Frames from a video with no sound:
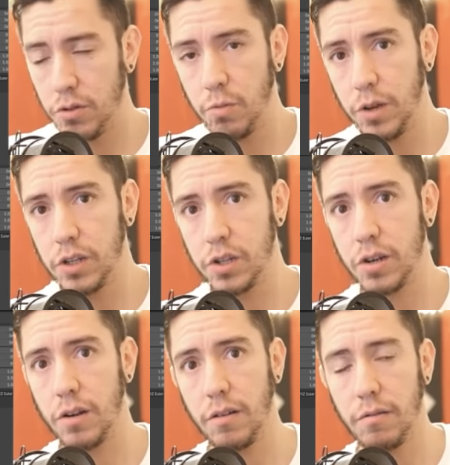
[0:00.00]

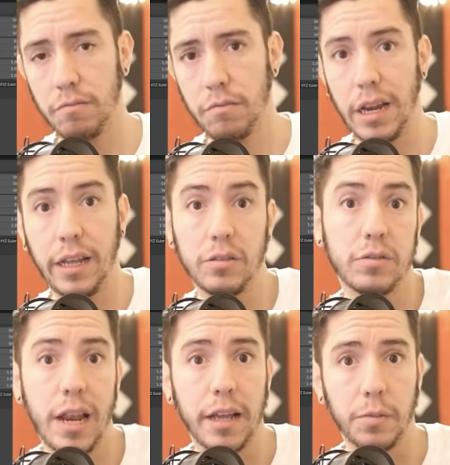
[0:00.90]
which click to
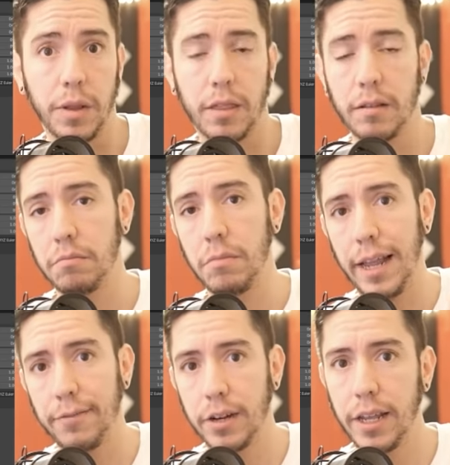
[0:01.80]
select with.
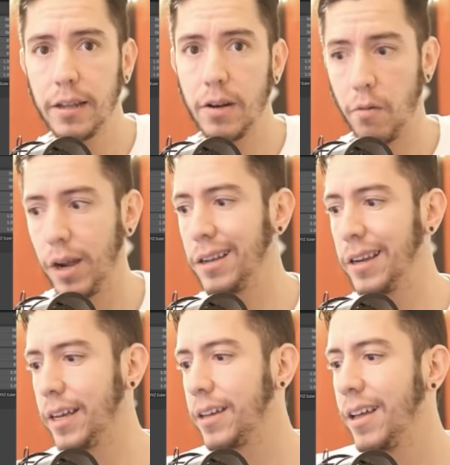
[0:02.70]
Left click, right
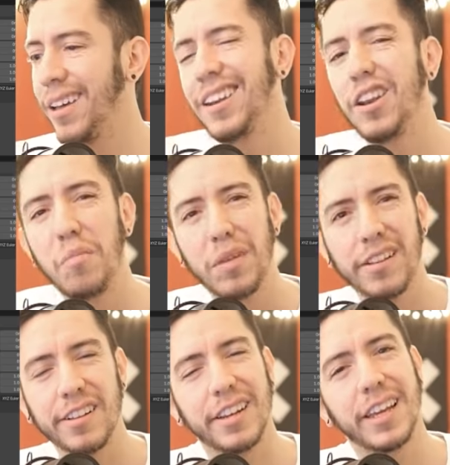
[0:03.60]
click, no
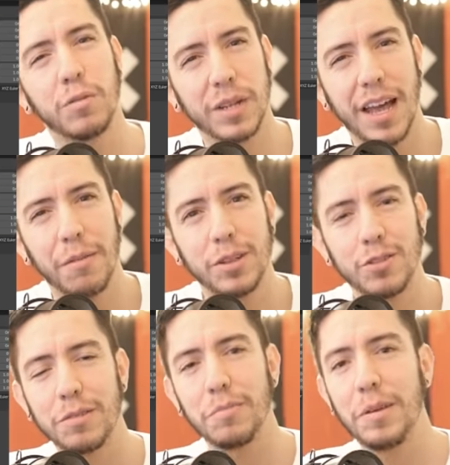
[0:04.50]
middle click. What happened
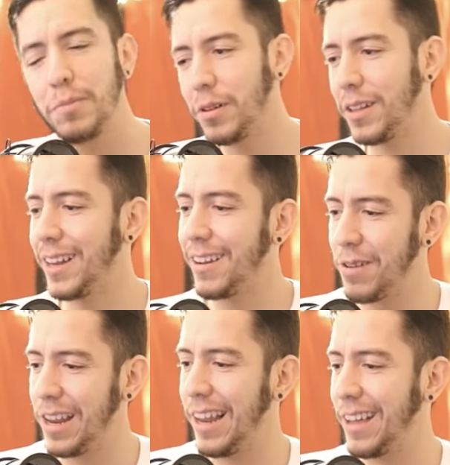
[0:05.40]
to the people that
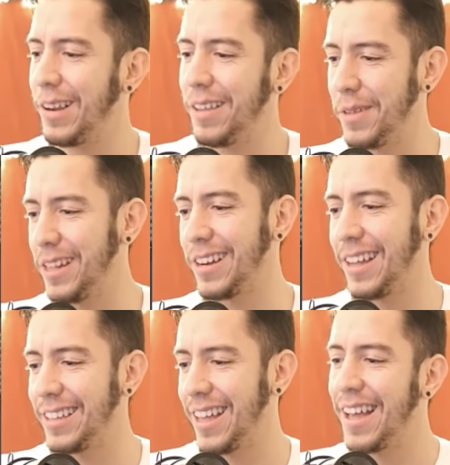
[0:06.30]
really like the middle
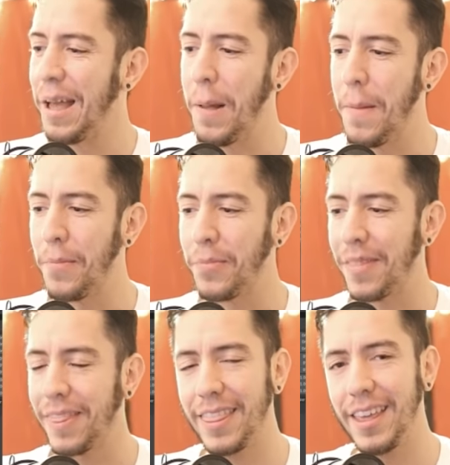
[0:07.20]
click?
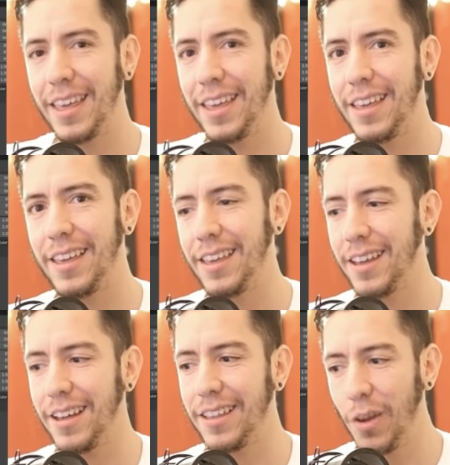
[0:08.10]

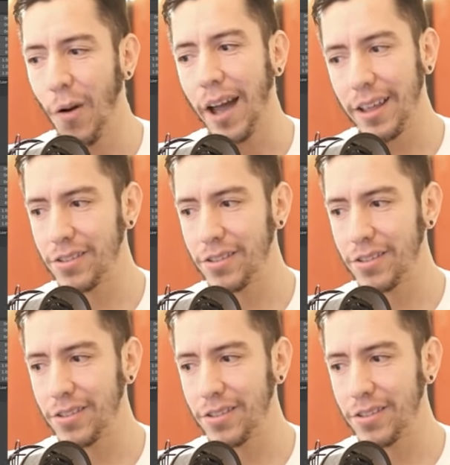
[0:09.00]
The UI is